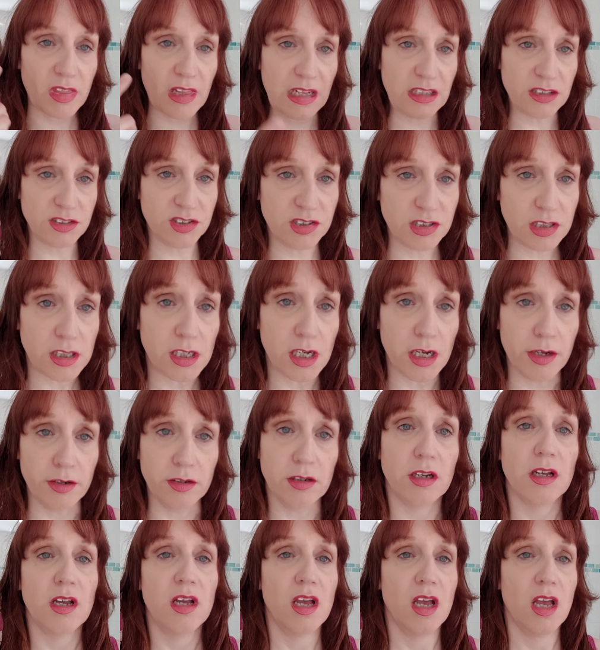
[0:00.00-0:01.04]
So
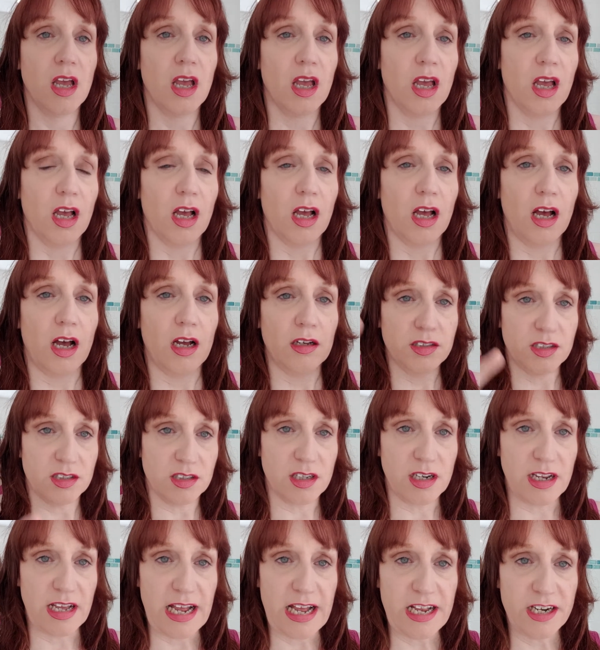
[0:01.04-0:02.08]
I'm just
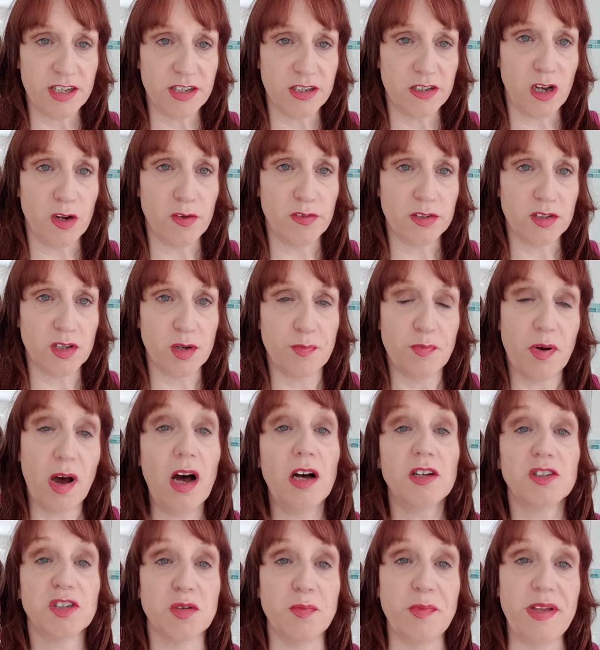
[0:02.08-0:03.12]
going to hand you over to
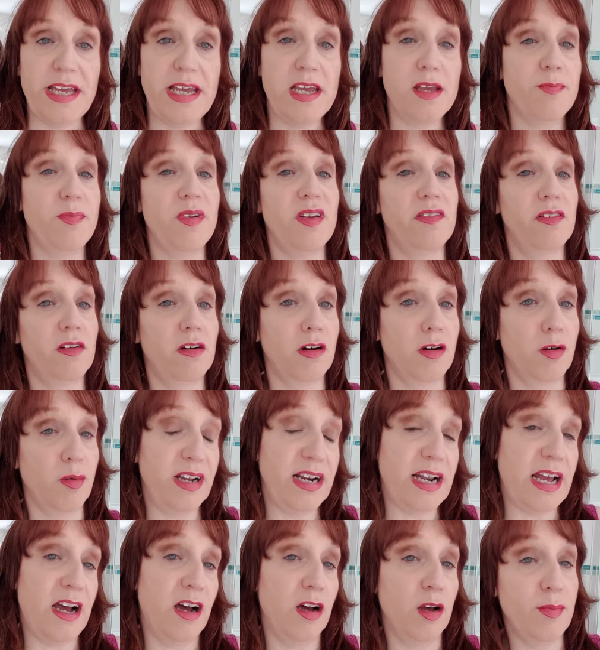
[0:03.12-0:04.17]
past me before I
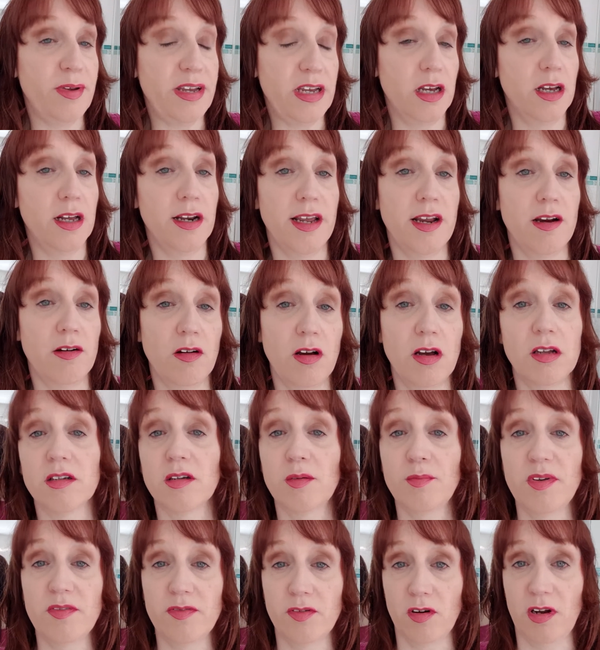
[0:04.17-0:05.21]
went out a bit earlier on
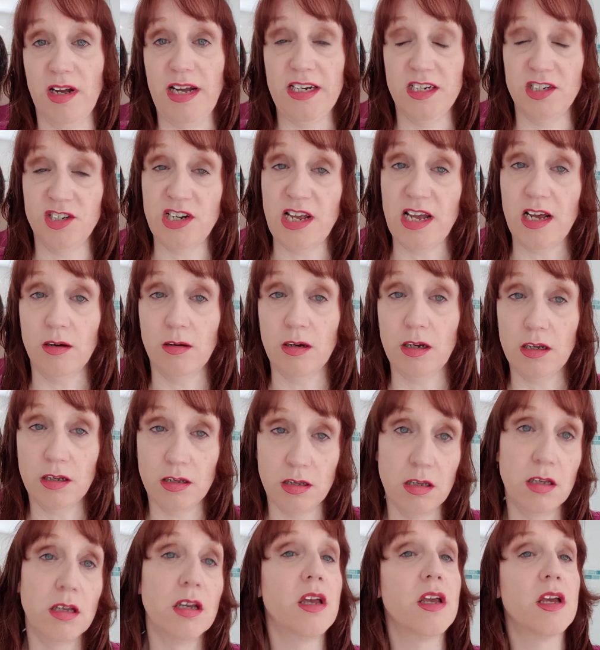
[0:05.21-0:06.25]
and before I had a shower
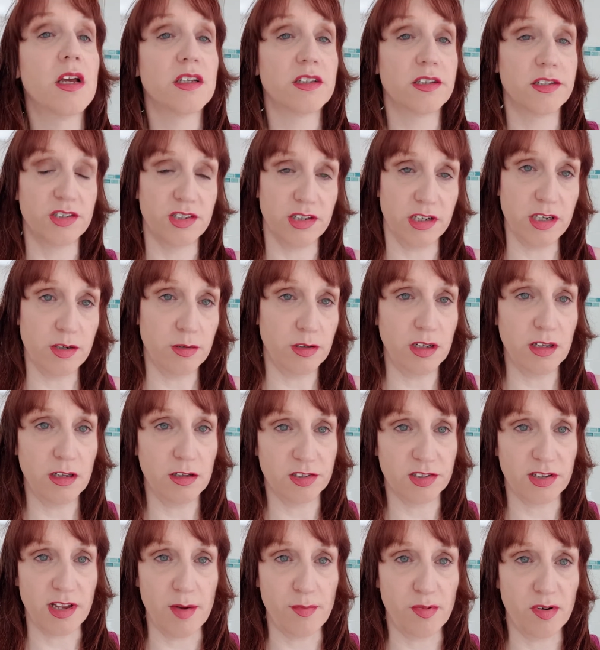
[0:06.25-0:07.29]
to show you what it
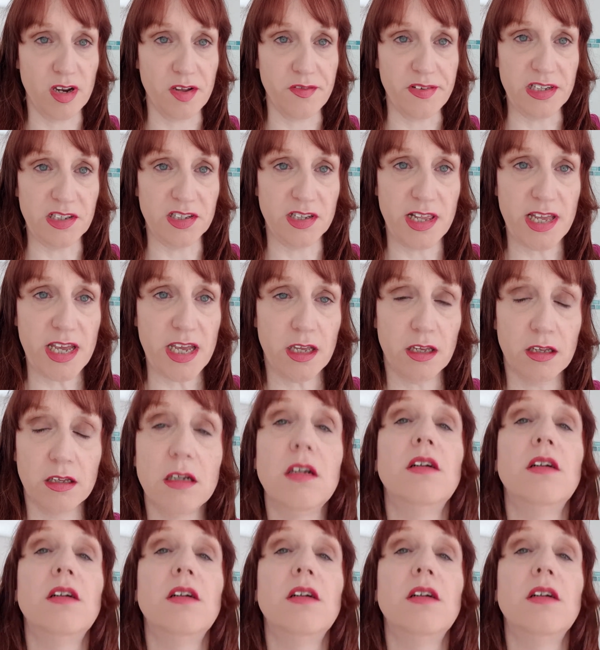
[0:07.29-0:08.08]
looks like previously.